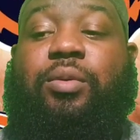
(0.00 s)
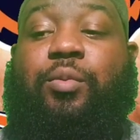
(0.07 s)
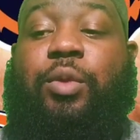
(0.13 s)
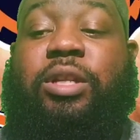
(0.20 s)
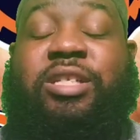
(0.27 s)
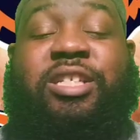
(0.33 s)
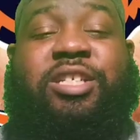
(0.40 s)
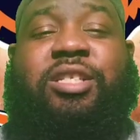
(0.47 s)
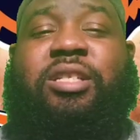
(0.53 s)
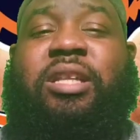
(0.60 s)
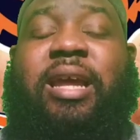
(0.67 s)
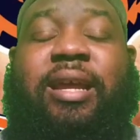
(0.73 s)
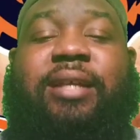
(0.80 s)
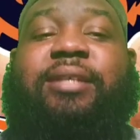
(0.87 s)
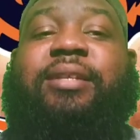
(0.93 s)
we just
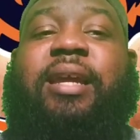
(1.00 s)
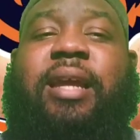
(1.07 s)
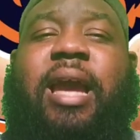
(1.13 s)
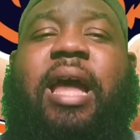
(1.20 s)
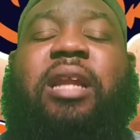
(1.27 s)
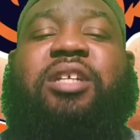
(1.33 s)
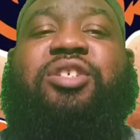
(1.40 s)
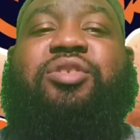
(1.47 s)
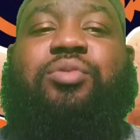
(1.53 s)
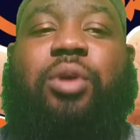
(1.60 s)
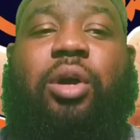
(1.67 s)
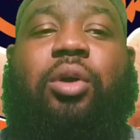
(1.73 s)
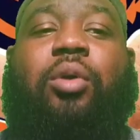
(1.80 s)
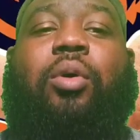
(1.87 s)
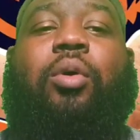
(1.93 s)
they kind of
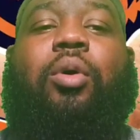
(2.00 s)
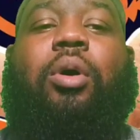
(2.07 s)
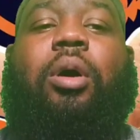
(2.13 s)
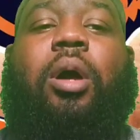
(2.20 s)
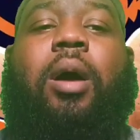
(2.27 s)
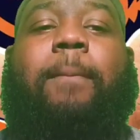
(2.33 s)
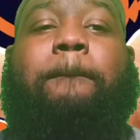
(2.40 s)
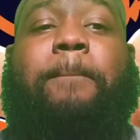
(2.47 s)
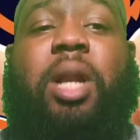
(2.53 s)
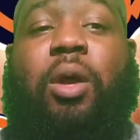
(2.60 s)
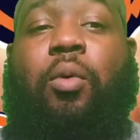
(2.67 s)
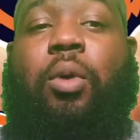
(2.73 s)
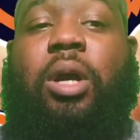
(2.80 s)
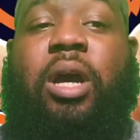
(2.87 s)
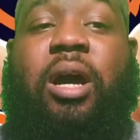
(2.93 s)
struggle or
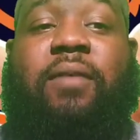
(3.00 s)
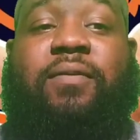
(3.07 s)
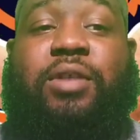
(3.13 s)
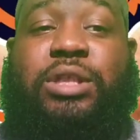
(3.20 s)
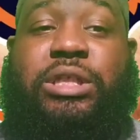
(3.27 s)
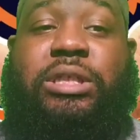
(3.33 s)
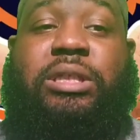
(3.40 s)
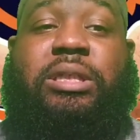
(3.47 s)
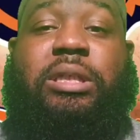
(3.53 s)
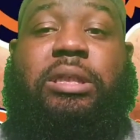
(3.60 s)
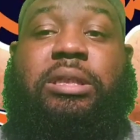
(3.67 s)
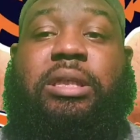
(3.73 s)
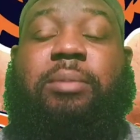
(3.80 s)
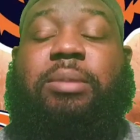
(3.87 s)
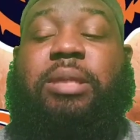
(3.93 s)
blow coverages
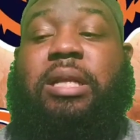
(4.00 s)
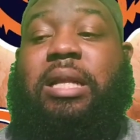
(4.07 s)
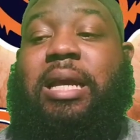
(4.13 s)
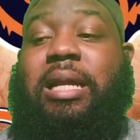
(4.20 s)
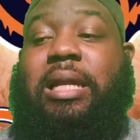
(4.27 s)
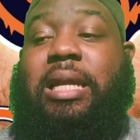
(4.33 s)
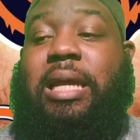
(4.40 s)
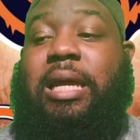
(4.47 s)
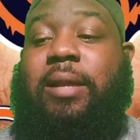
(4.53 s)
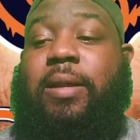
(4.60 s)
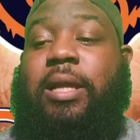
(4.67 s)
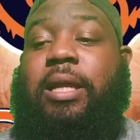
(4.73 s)
or something like that.